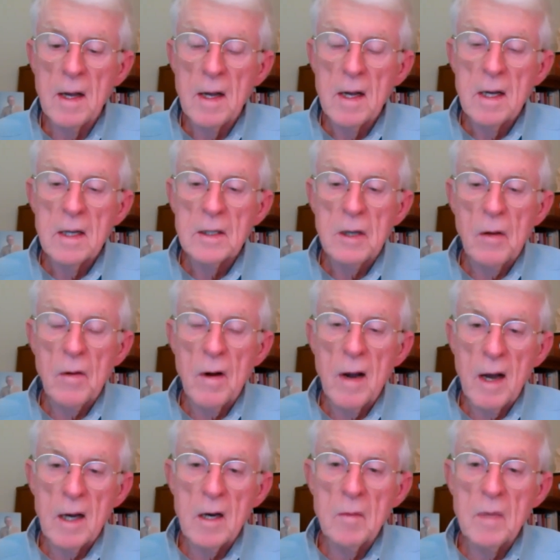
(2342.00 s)
So there
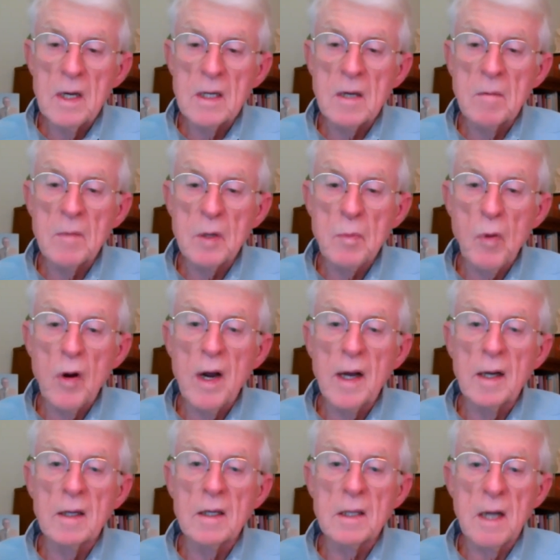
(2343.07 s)
had to be some
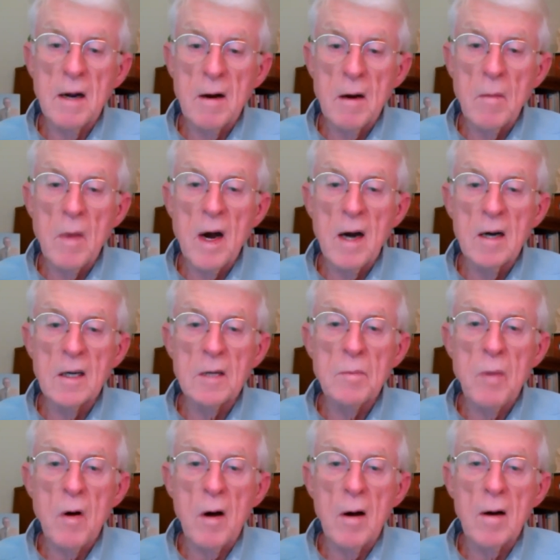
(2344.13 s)
springs there in Myers
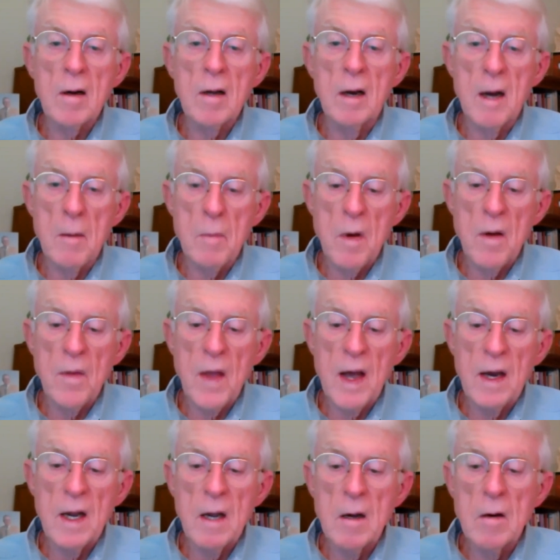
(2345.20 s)
Park and up on
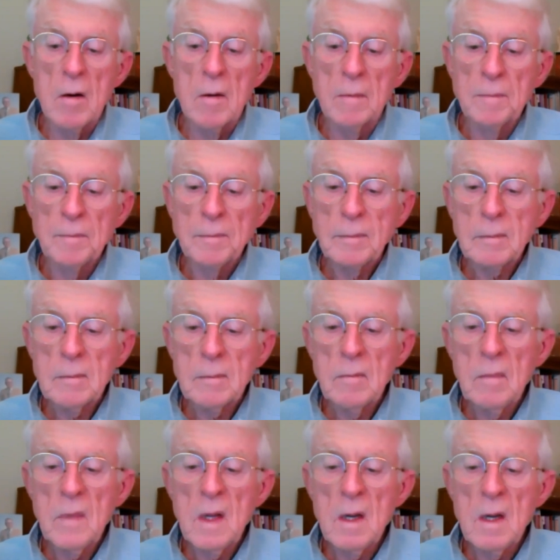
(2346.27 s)
that hill
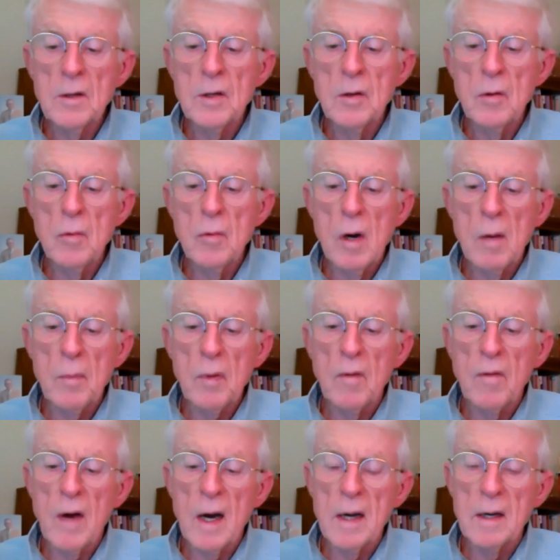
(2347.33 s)
to
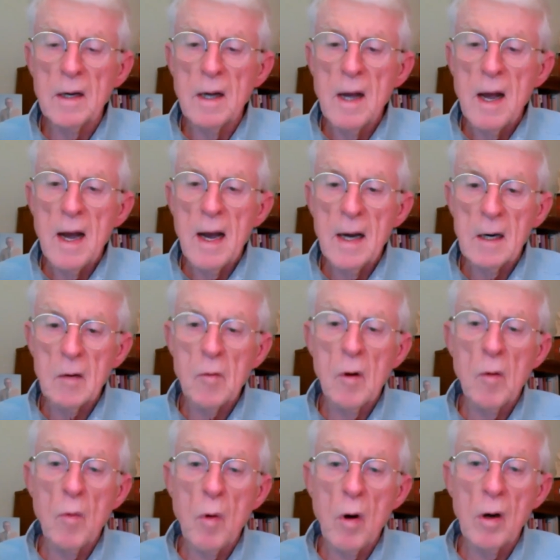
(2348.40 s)
provide adequate
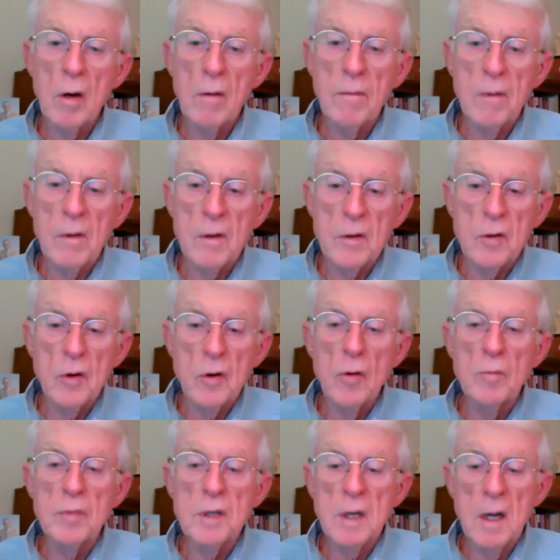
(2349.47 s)
water for the
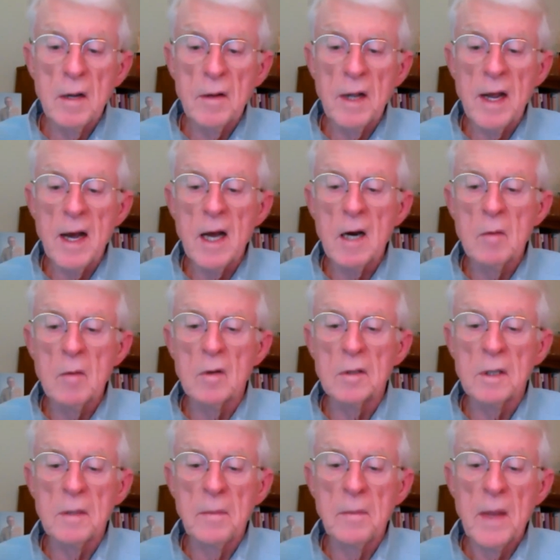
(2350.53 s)
troops and the animals.